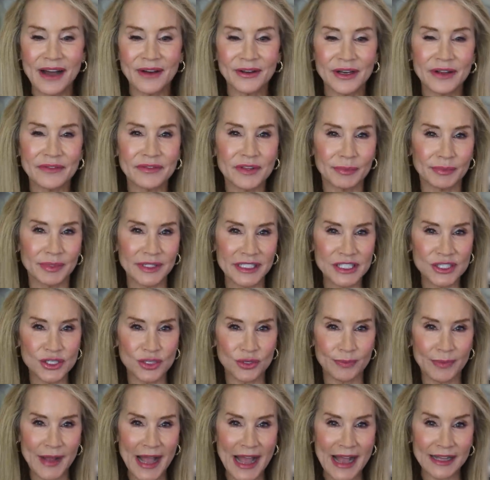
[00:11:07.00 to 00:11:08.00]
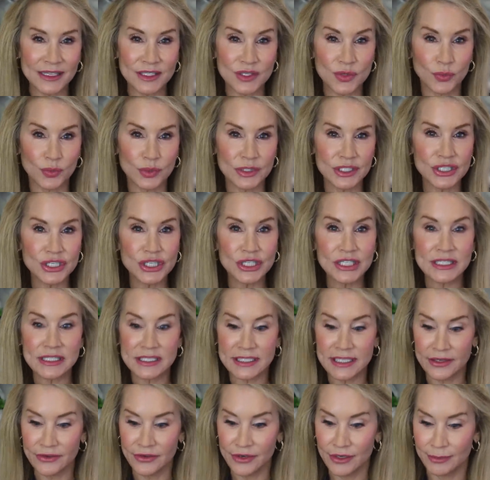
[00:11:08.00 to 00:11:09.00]
out of the blister packs was
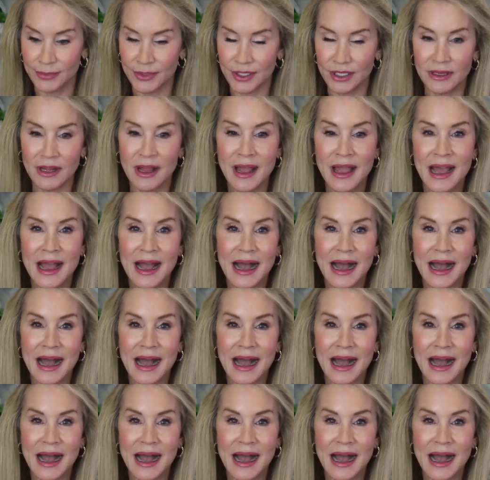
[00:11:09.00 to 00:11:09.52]
just terrible.